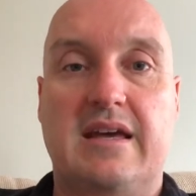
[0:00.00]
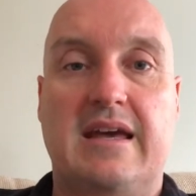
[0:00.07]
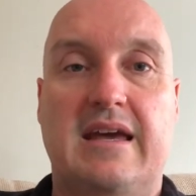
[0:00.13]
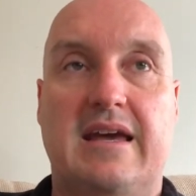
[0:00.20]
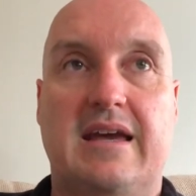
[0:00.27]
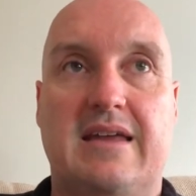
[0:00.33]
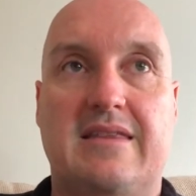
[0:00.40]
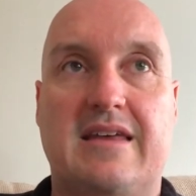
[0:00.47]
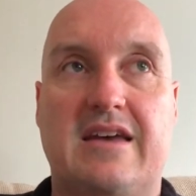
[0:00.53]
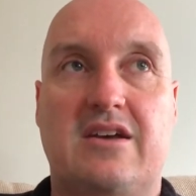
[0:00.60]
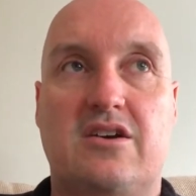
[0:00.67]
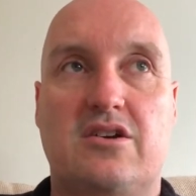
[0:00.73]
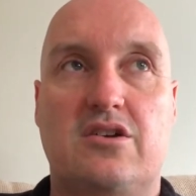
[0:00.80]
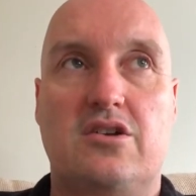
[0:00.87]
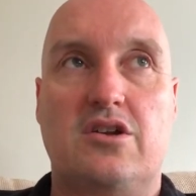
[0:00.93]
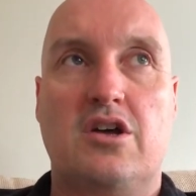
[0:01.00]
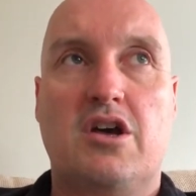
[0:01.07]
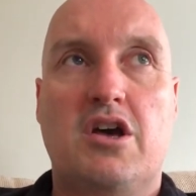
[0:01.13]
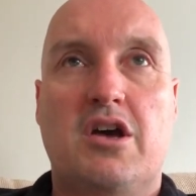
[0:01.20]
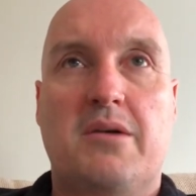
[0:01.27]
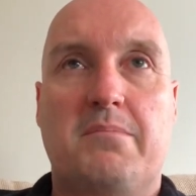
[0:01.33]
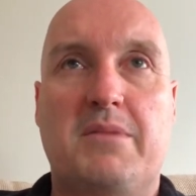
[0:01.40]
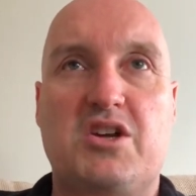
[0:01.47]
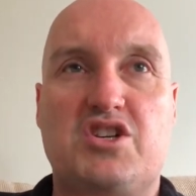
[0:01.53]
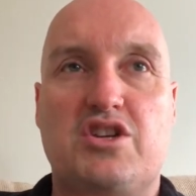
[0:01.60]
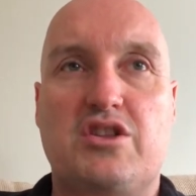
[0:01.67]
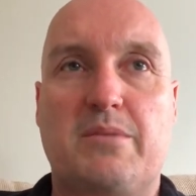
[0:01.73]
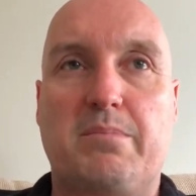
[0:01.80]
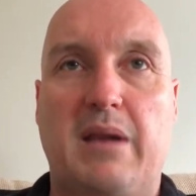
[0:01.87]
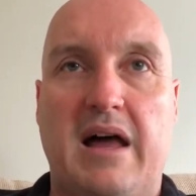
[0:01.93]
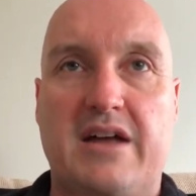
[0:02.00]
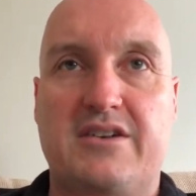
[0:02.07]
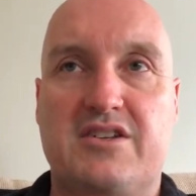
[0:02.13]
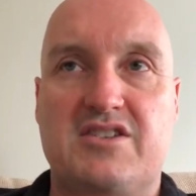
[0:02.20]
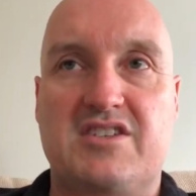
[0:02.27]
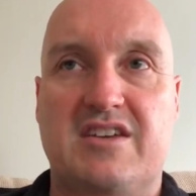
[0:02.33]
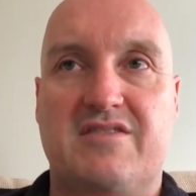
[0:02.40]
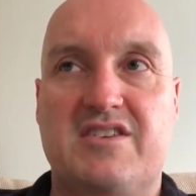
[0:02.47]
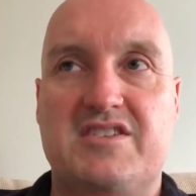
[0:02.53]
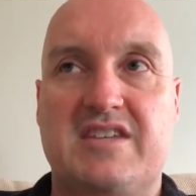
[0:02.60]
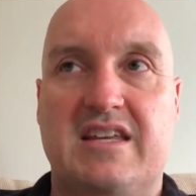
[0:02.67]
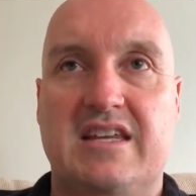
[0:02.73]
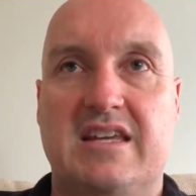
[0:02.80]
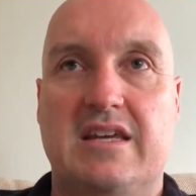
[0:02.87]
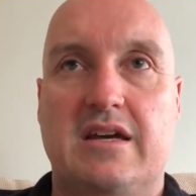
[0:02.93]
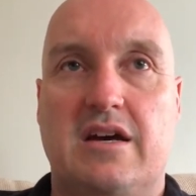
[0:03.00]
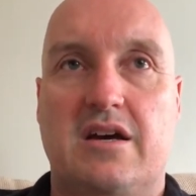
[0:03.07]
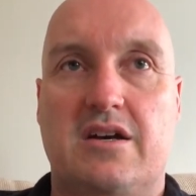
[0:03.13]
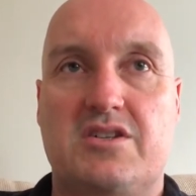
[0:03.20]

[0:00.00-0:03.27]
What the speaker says: and they can measure the blood to see if there's any